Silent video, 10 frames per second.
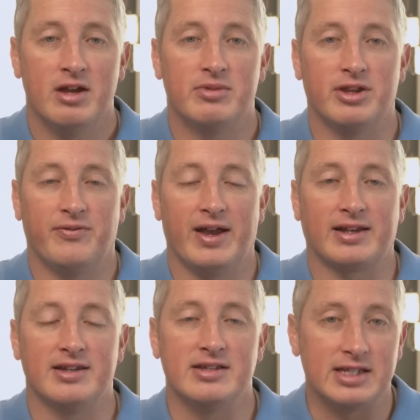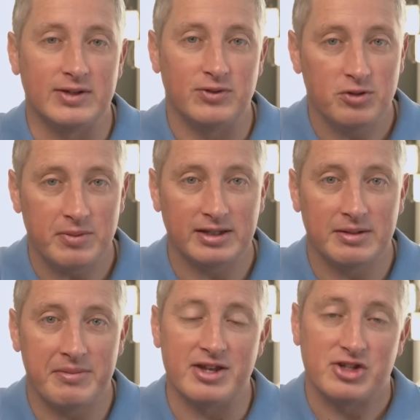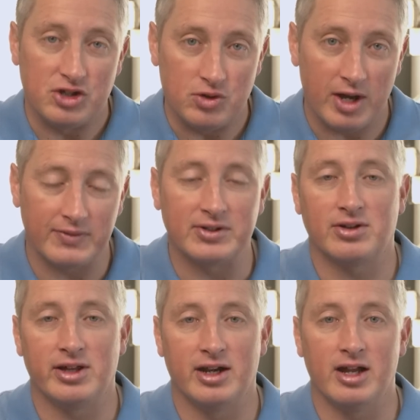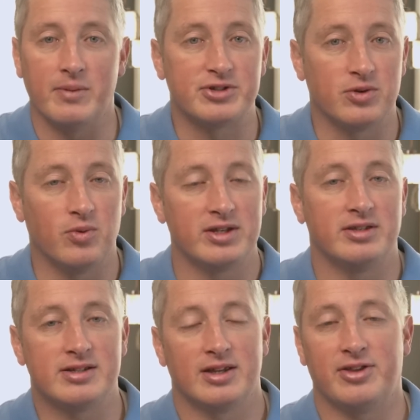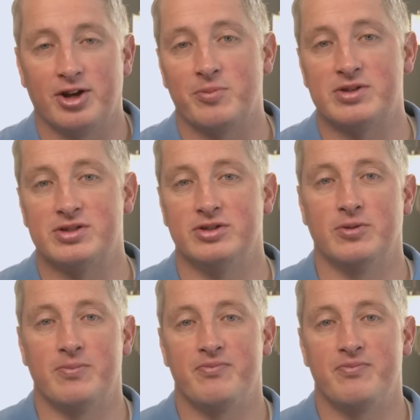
But the fact is, if you made the mess, you have to clean it up. So what does a therapist do?